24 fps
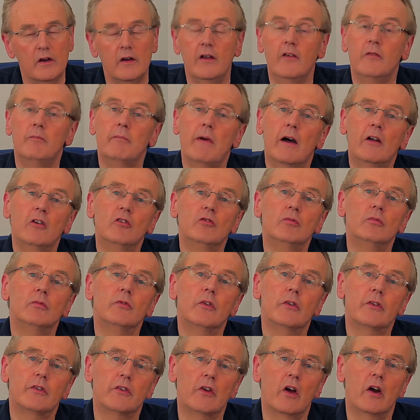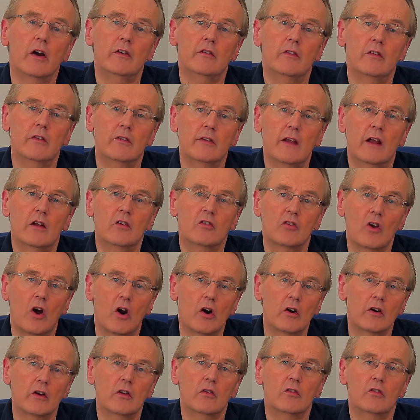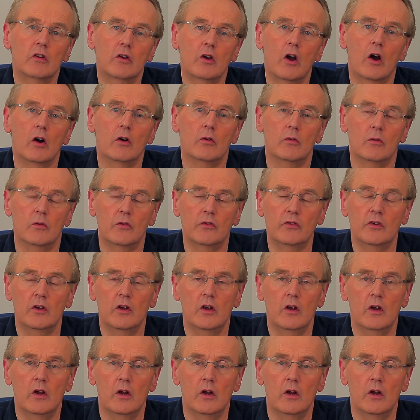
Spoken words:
If management decide to set targets and goals